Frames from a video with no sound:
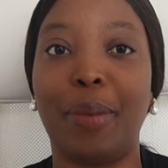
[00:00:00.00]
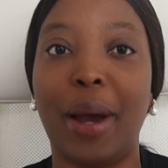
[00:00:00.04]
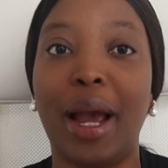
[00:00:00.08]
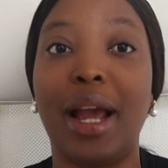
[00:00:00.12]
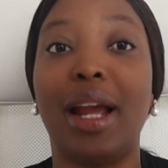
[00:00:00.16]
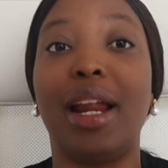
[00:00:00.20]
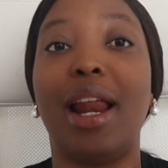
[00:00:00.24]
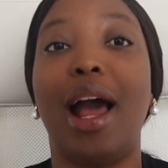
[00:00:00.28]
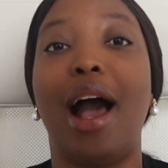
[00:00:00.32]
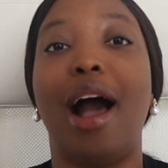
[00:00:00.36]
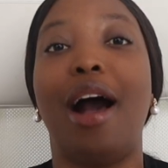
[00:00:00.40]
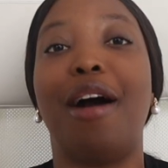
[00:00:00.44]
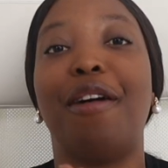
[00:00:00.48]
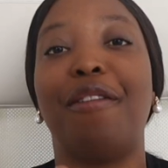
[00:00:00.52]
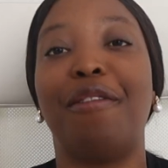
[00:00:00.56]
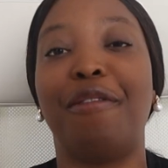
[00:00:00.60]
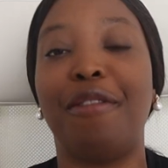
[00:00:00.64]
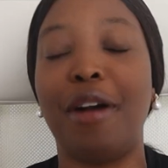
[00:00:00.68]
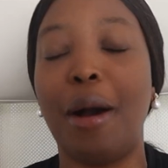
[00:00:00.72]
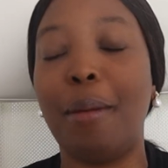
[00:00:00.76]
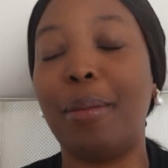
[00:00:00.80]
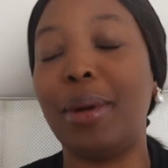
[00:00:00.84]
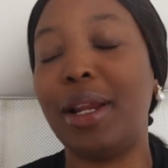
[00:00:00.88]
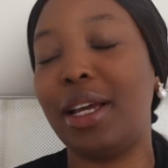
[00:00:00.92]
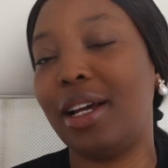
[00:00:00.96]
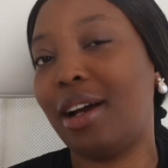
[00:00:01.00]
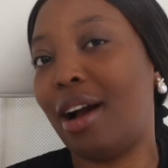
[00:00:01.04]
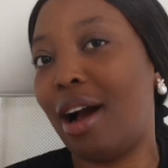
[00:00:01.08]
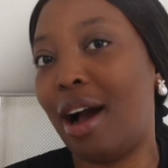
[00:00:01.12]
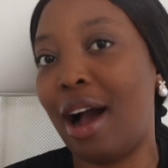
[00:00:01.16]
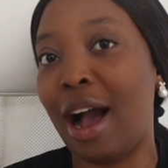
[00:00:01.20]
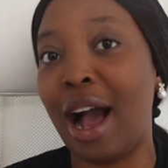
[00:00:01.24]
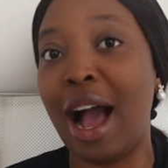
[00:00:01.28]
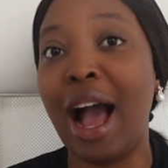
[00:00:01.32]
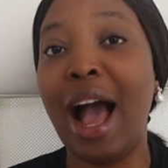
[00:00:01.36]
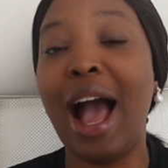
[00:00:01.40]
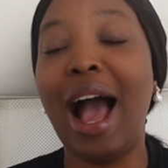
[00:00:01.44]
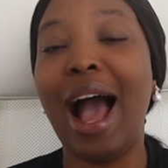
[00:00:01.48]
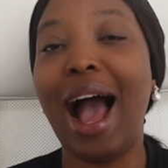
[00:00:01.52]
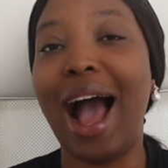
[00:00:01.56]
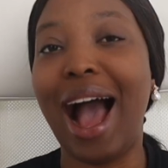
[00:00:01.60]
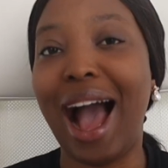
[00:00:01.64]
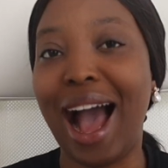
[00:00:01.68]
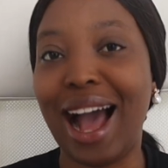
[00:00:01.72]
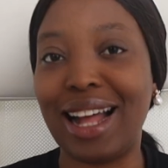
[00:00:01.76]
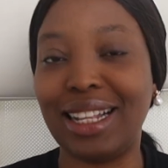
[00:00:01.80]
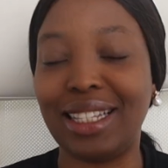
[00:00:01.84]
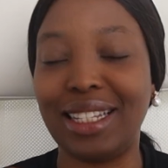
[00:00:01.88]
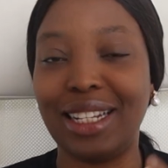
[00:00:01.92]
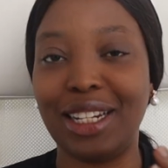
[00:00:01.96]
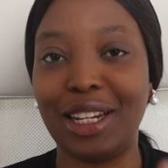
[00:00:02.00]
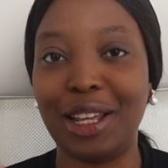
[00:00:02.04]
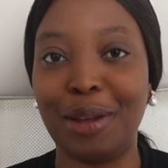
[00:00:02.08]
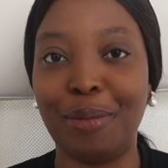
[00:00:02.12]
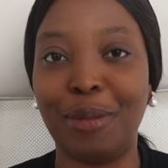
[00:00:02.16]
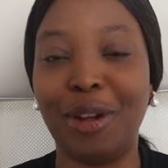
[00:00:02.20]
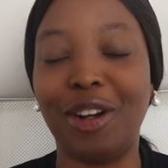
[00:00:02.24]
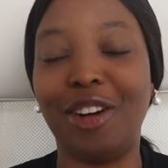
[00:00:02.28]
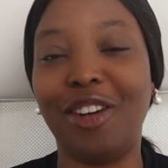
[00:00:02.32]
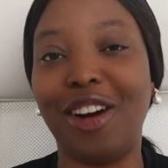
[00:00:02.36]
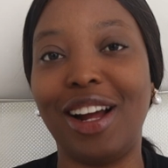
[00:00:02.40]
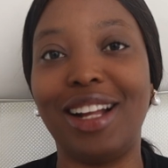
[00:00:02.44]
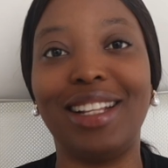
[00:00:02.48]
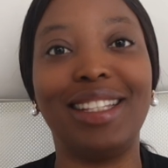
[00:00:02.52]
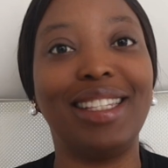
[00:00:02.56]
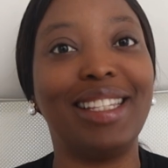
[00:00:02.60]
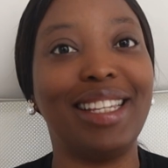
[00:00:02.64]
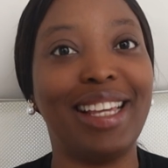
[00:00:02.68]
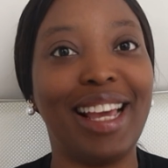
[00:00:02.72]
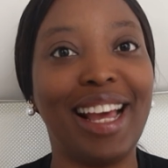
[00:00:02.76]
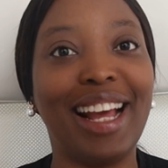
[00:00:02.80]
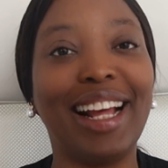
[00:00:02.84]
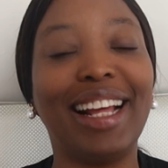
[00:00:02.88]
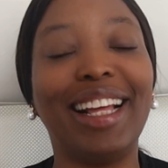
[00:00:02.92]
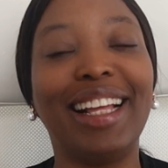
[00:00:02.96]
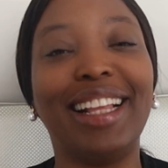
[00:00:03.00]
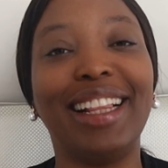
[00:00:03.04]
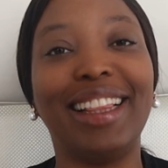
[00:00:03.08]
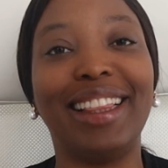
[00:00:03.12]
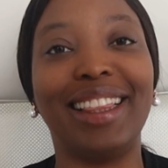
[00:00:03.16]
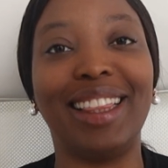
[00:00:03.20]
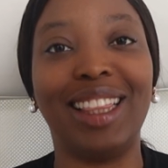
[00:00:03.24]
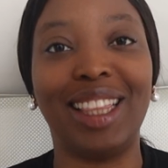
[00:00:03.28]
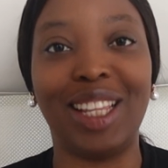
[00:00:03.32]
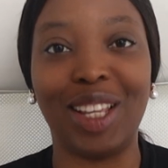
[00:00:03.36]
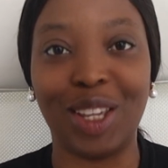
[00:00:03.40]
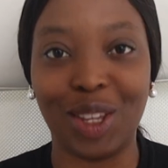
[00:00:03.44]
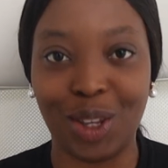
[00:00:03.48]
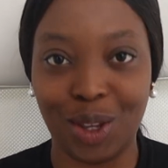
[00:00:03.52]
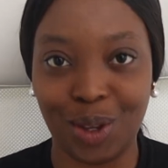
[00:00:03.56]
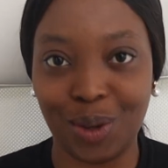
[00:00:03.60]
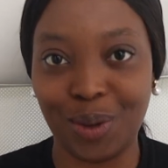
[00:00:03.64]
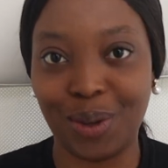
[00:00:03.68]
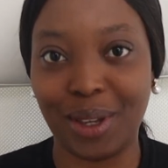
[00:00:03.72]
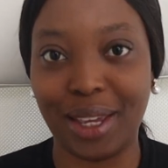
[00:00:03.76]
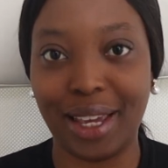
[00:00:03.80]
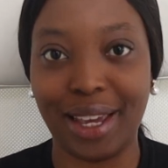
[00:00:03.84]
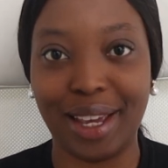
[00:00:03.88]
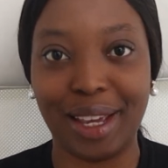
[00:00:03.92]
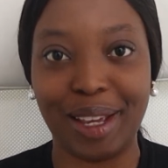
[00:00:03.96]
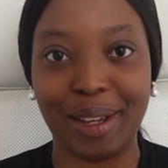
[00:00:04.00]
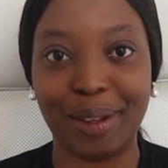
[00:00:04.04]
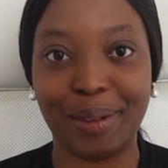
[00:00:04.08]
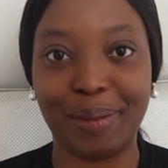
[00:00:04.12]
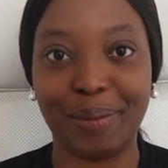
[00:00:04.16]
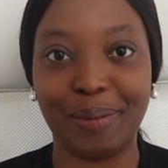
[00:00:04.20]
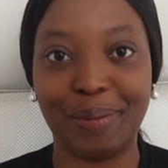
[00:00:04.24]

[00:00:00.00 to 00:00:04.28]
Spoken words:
buying our family car as an immigrant here in the UK.